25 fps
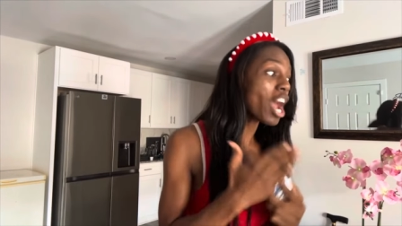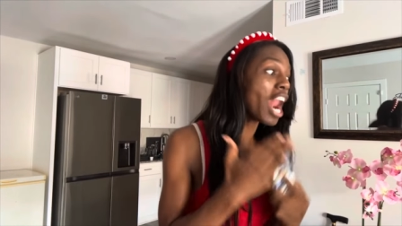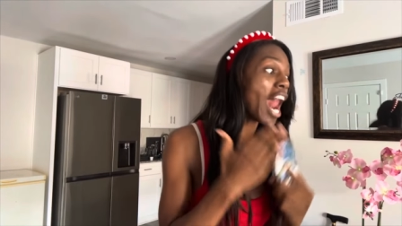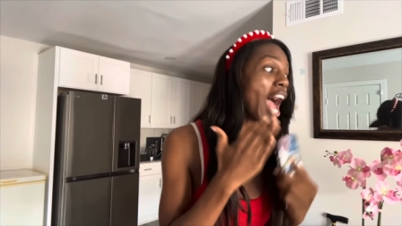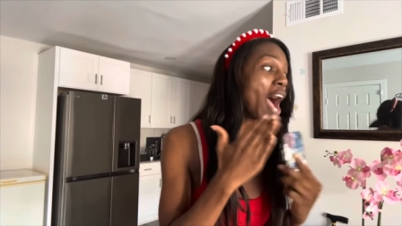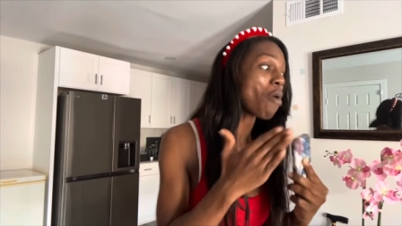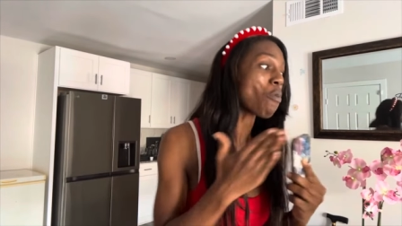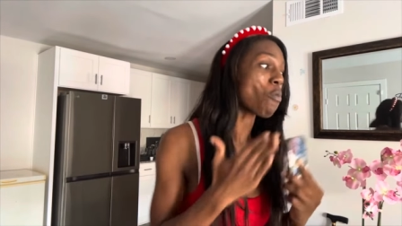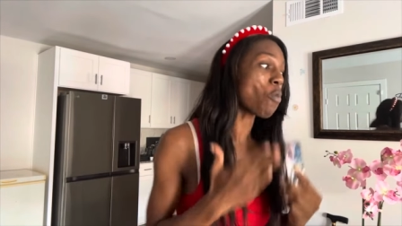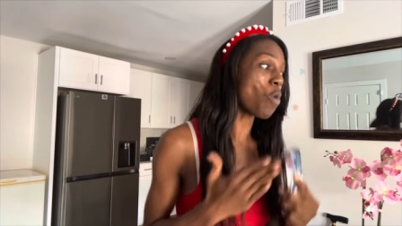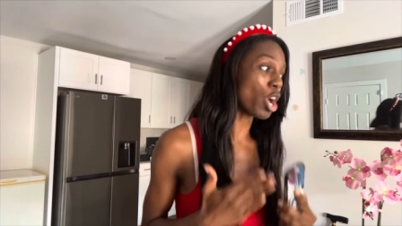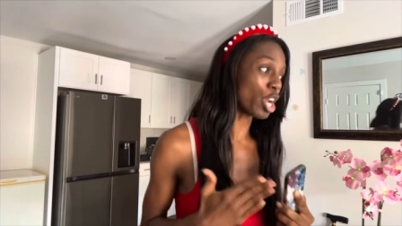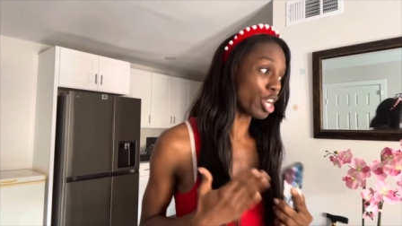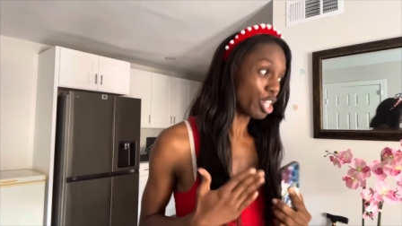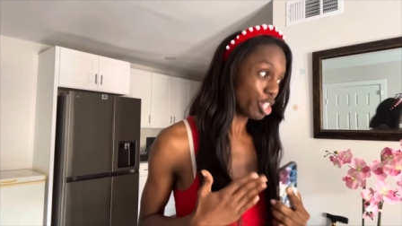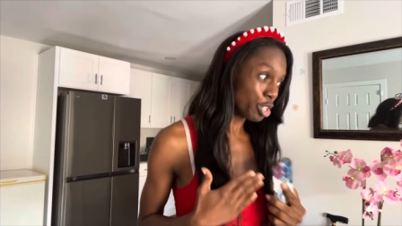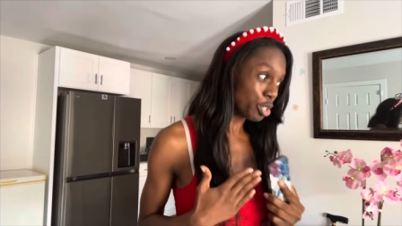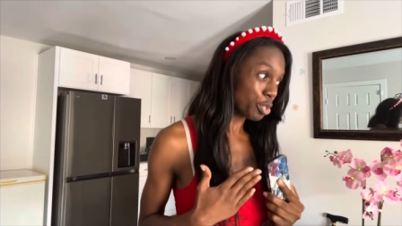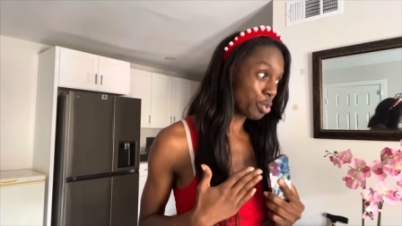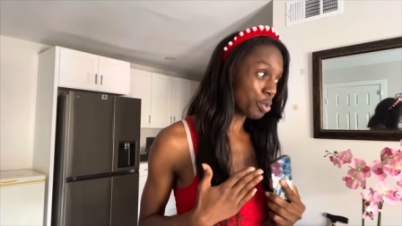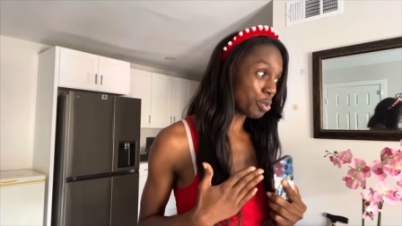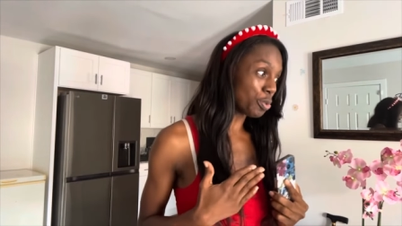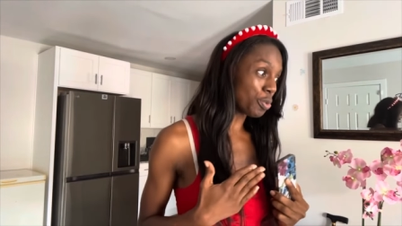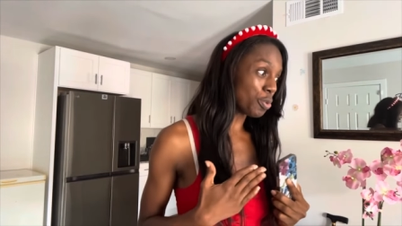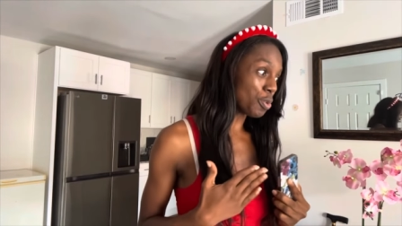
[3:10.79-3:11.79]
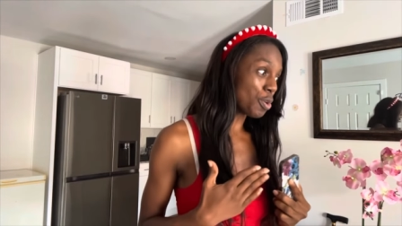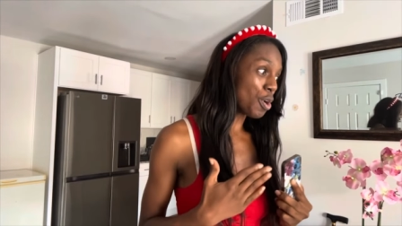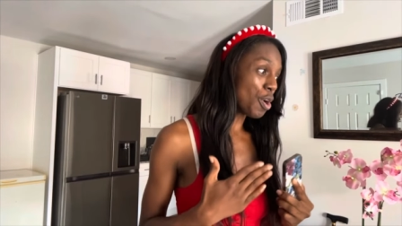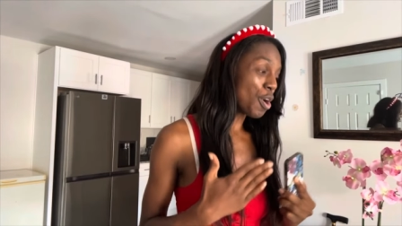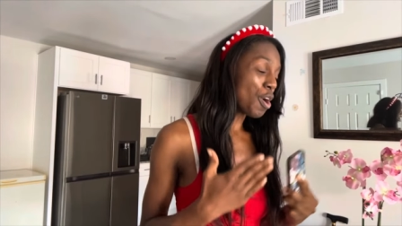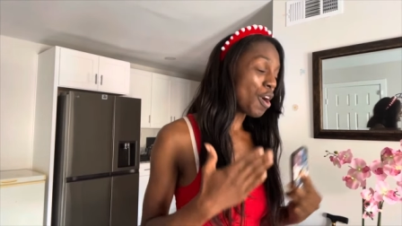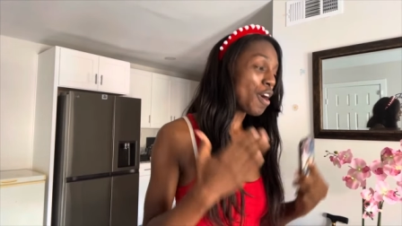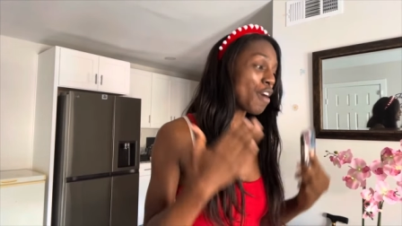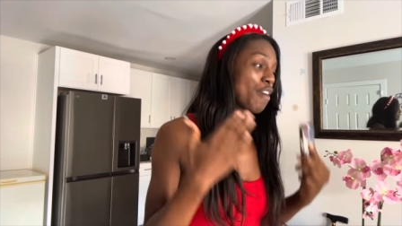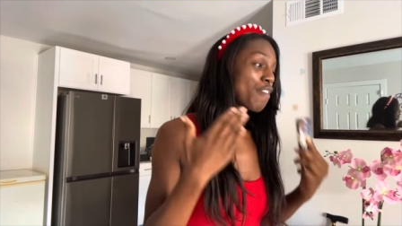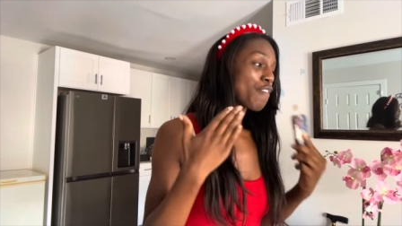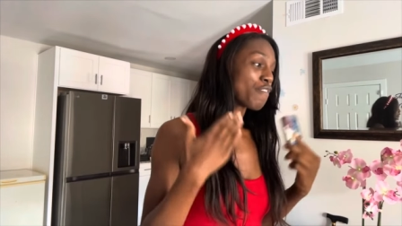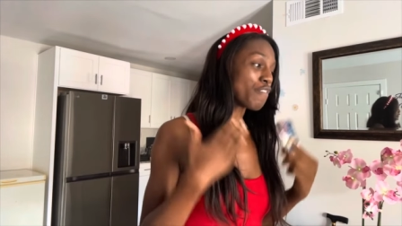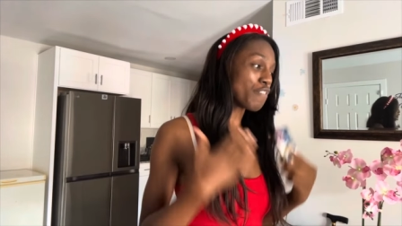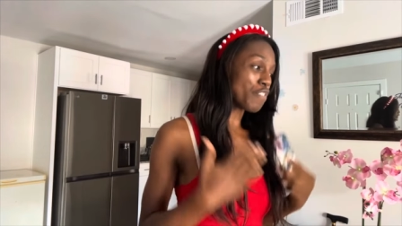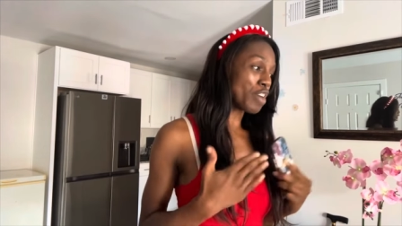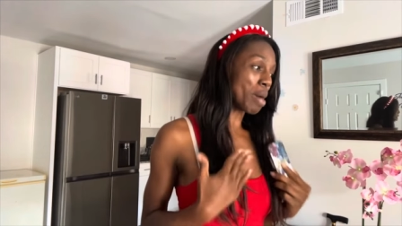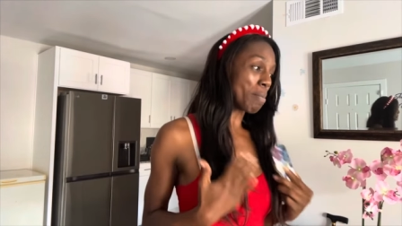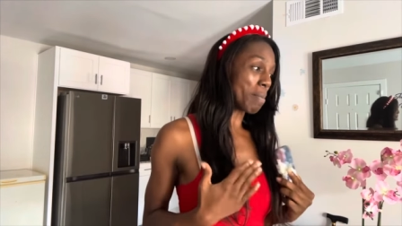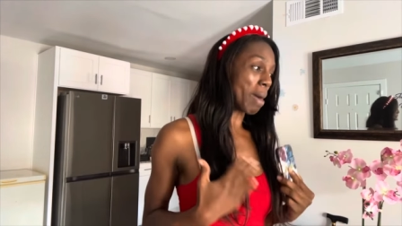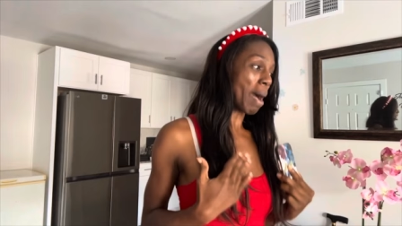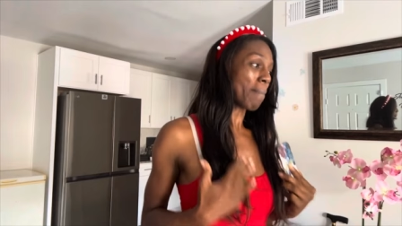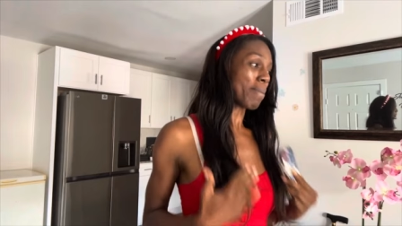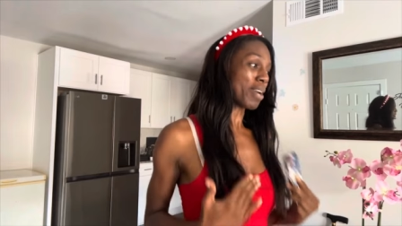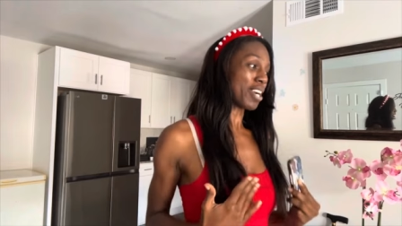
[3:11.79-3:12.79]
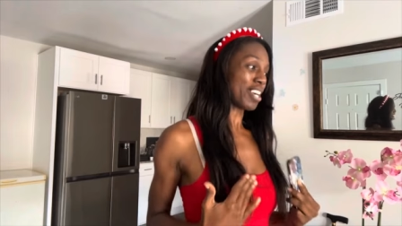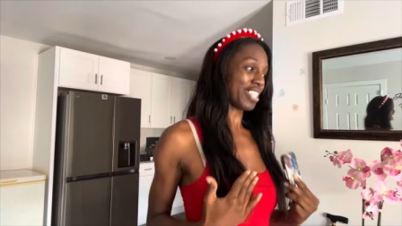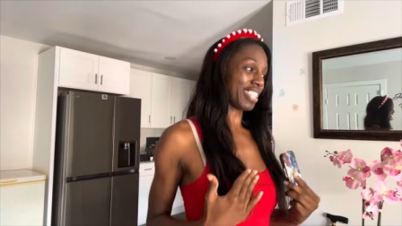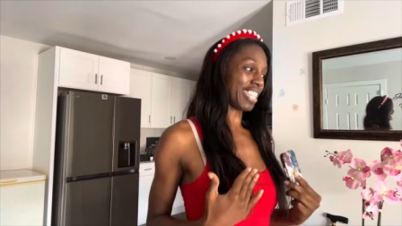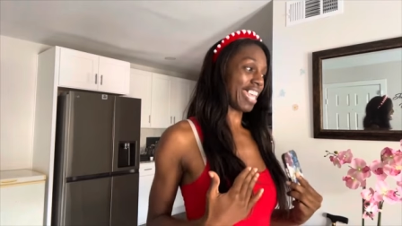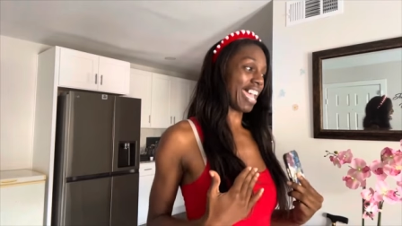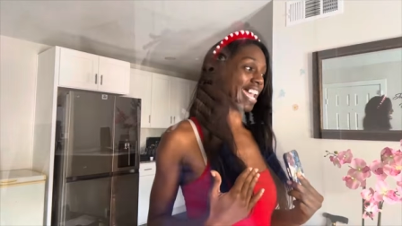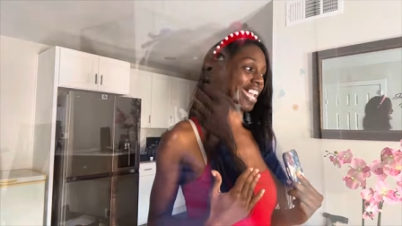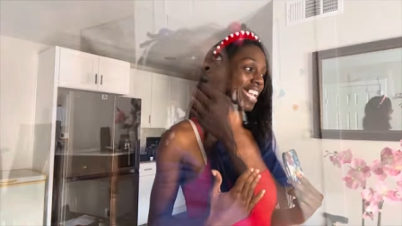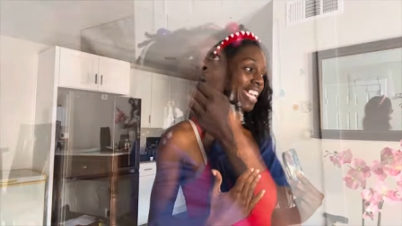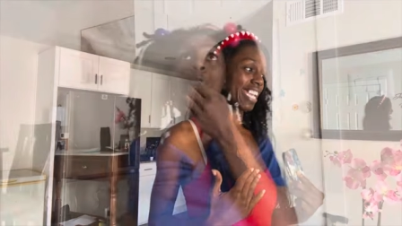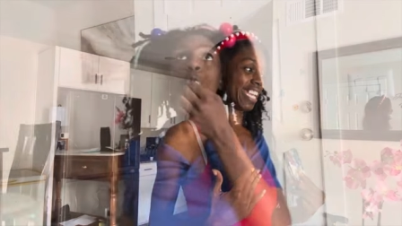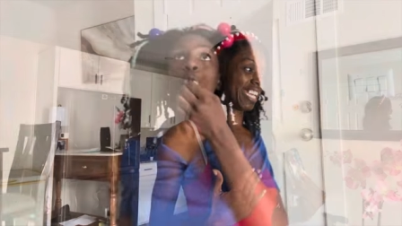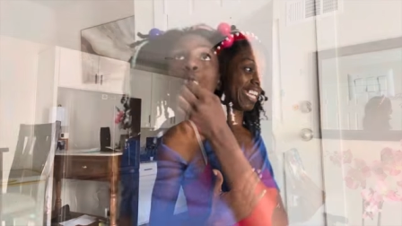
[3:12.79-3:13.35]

I want to do for my birthday.